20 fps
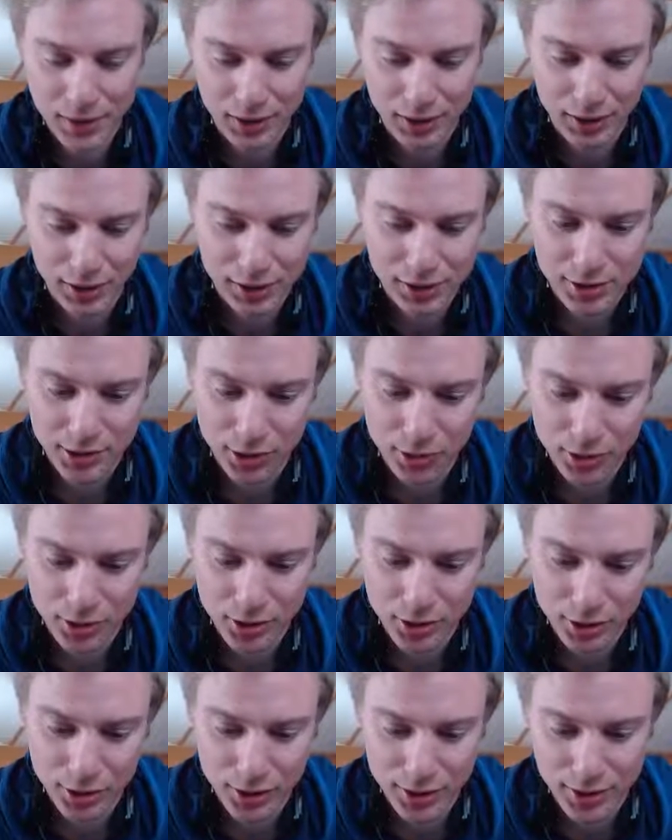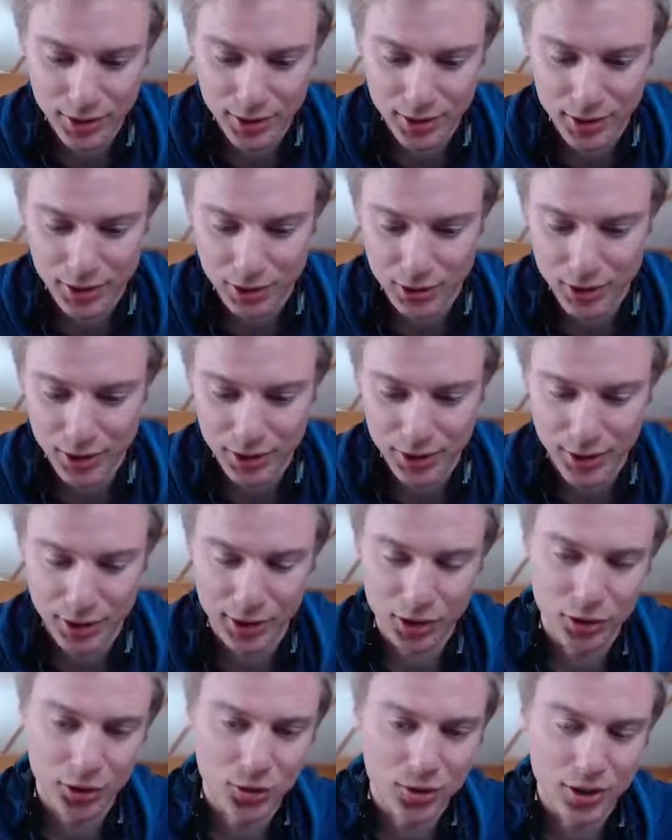and like slowly you get there, and you get
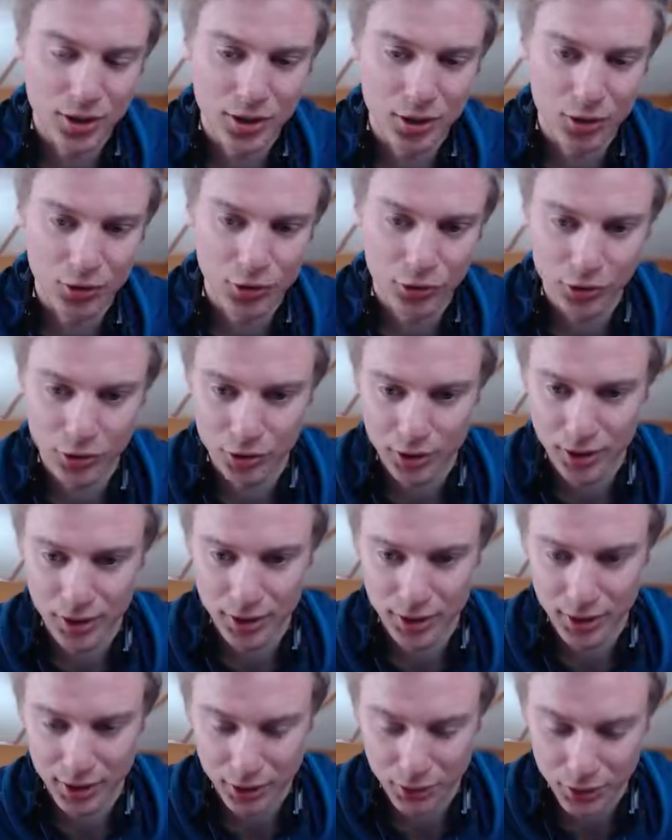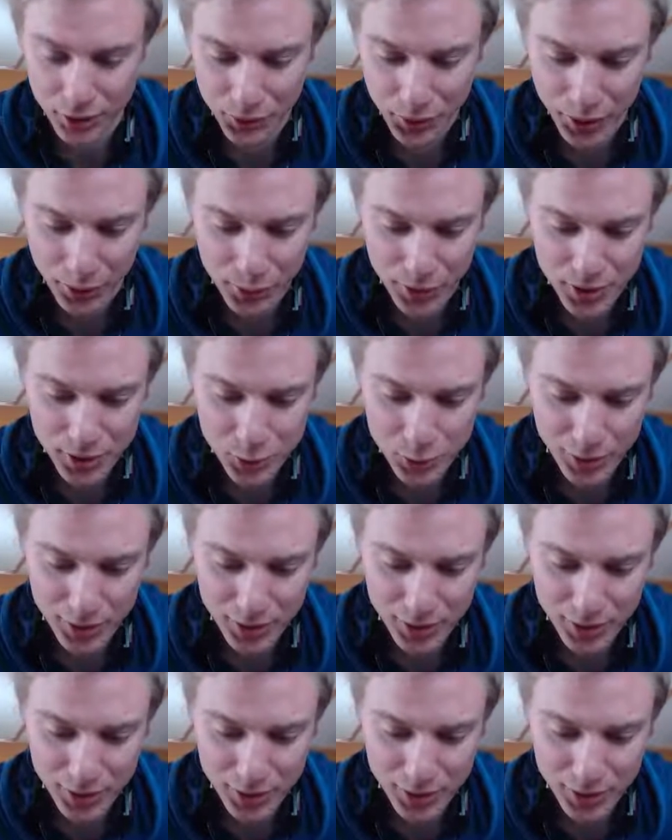like, usually also you get like 3 crown wins.